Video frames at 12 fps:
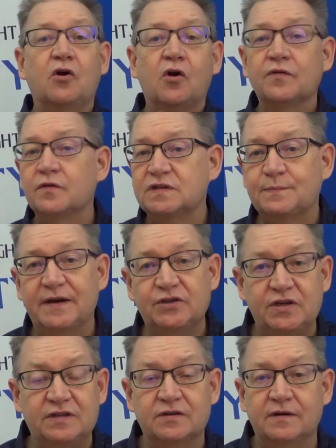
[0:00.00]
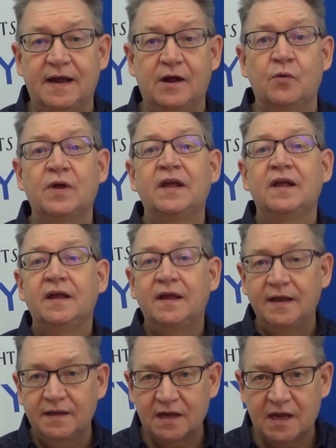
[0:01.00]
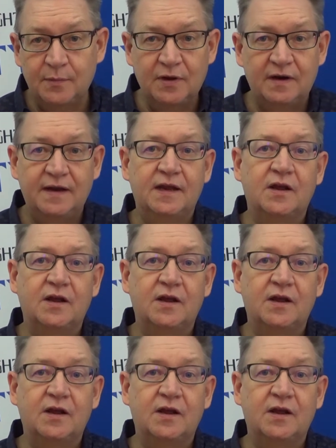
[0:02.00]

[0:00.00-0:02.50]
All those spreadsheets are now in the community.